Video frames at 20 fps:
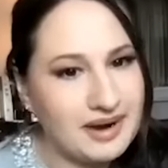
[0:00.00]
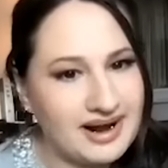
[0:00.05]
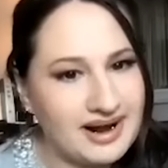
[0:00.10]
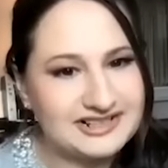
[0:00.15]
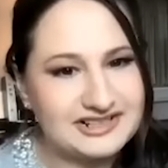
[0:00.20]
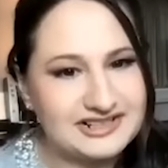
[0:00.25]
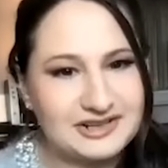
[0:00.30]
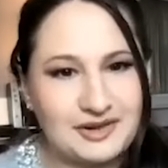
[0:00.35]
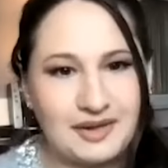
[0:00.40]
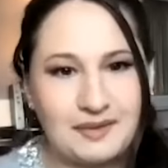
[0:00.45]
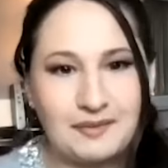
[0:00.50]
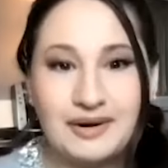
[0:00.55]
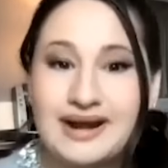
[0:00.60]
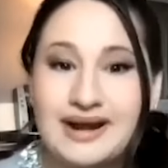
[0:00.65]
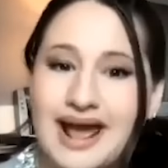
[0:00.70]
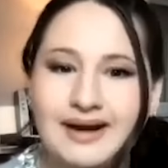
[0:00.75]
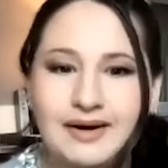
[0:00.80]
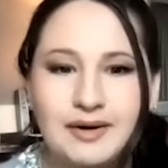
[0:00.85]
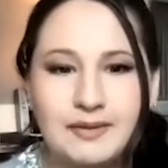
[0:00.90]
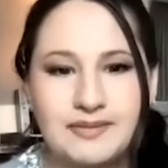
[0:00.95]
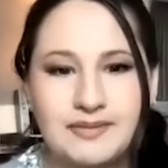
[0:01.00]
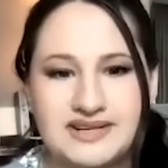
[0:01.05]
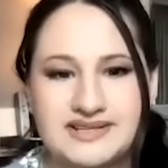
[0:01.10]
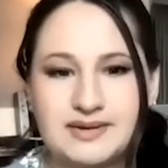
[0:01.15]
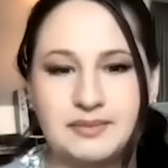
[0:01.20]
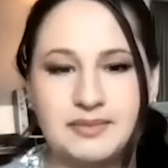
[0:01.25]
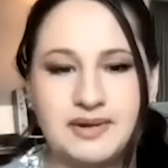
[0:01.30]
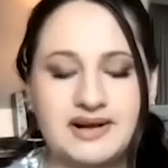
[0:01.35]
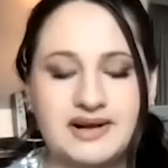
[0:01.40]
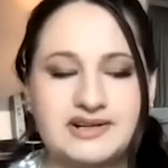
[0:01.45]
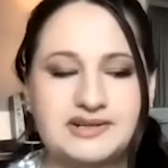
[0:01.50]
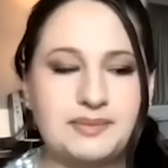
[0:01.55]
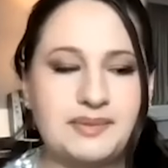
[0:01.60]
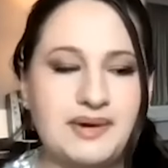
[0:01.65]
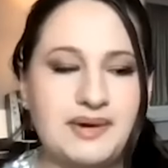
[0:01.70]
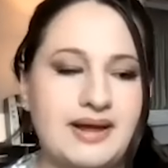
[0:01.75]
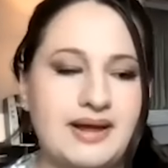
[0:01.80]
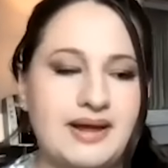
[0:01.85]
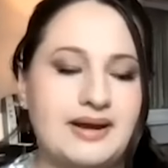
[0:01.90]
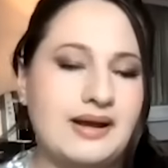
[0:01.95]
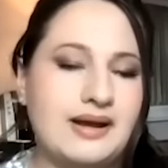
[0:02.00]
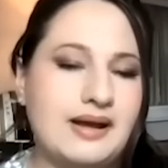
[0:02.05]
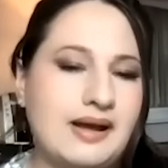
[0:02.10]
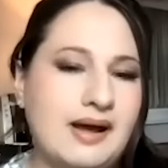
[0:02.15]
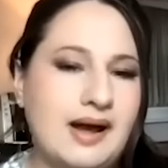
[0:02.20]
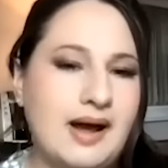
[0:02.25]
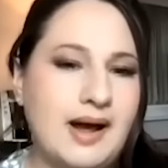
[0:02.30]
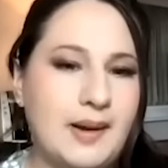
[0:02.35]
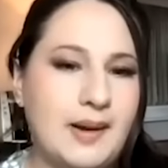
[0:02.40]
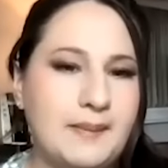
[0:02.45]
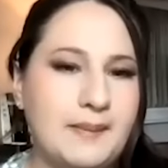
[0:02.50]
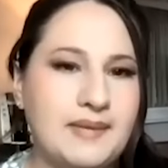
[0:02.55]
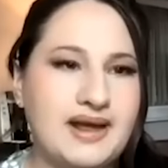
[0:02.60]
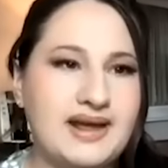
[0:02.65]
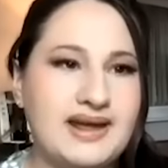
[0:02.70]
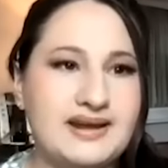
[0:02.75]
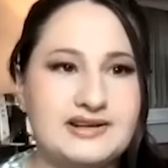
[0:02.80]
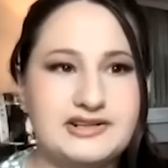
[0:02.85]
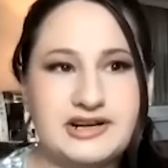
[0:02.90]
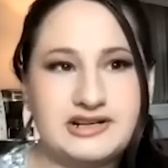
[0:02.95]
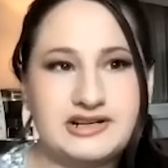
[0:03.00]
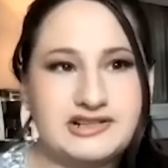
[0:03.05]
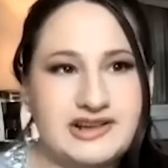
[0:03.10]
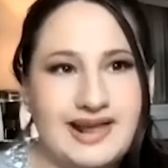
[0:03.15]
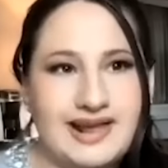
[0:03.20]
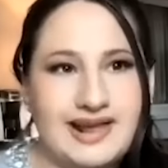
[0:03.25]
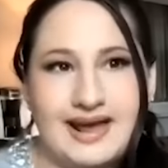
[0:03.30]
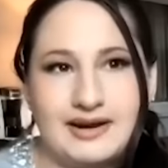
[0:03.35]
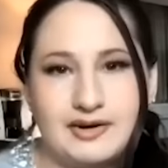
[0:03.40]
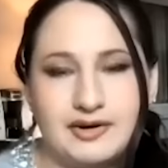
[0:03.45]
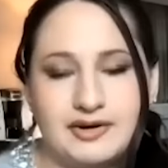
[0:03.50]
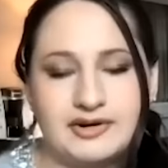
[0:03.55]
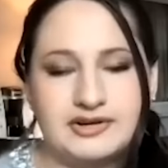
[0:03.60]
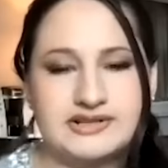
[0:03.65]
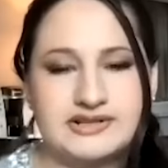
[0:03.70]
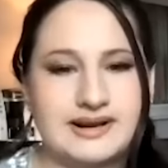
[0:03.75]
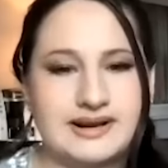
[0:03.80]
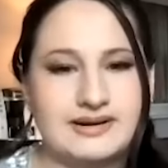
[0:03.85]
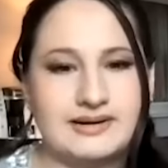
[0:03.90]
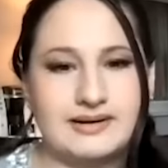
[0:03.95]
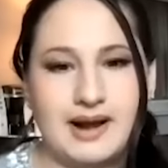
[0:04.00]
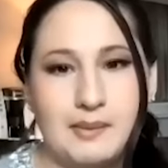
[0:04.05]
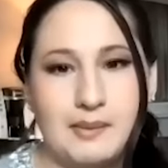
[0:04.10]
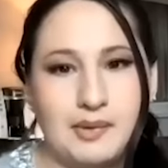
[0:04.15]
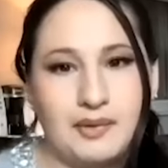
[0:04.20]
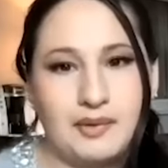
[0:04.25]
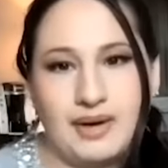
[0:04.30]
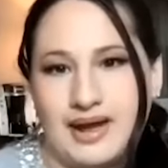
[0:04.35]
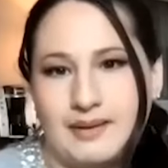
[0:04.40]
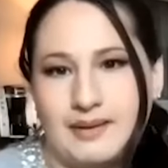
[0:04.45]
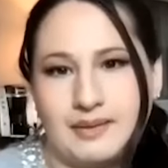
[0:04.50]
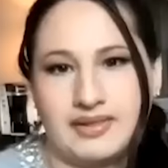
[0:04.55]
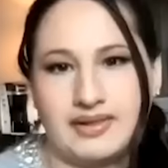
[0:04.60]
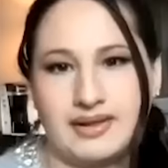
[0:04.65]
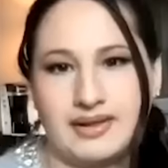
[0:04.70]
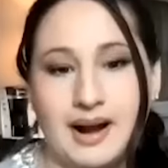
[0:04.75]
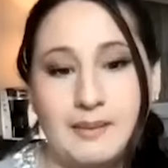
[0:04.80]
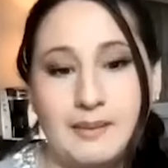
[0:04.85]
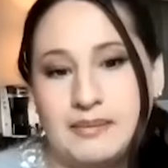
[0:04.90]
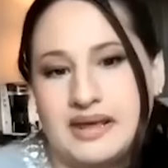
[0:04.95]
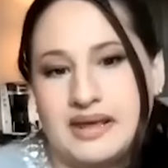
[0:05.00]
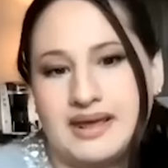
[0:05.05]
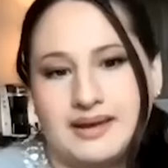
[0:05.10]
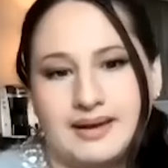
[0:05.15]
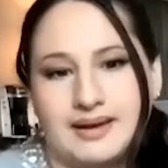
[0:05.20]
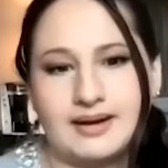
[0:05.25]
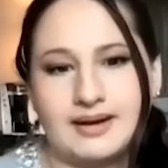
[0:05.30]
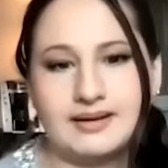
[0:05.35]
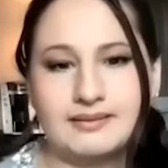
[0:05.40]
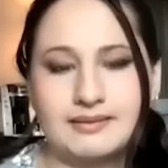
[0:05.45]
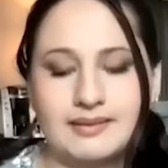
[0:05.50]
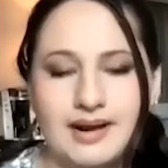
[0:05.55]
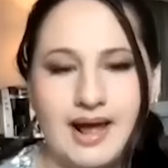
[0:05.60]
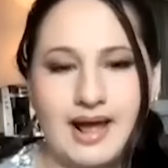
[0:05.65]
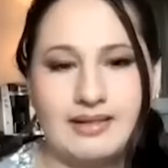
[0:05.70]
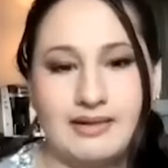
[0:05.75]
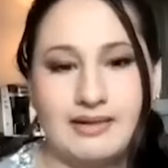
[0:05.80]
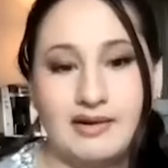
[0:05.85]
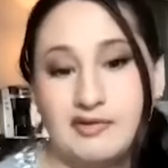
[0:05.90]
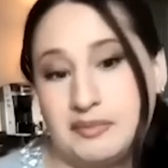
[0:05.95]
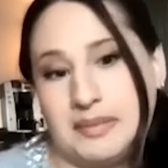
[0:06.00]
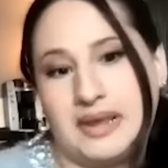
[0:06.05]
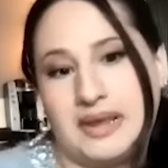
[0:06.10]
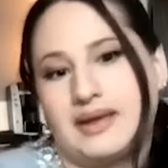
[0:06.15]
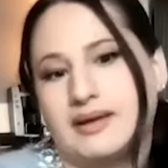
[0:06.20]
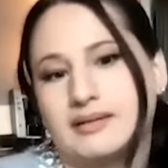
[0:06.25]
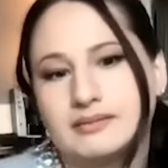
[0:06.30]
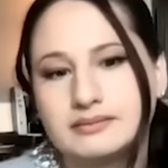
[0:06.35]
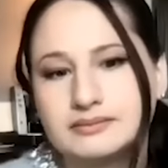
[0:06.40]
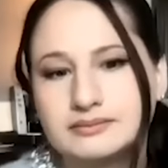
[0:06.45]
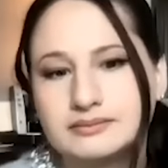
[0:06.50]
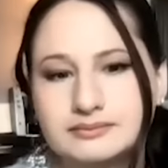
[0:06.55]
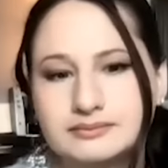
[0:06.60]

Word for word: much. You know, they wouldn't hate on me so much, but um, I can't change the haters and I'm okay with it. I'm me and I love me.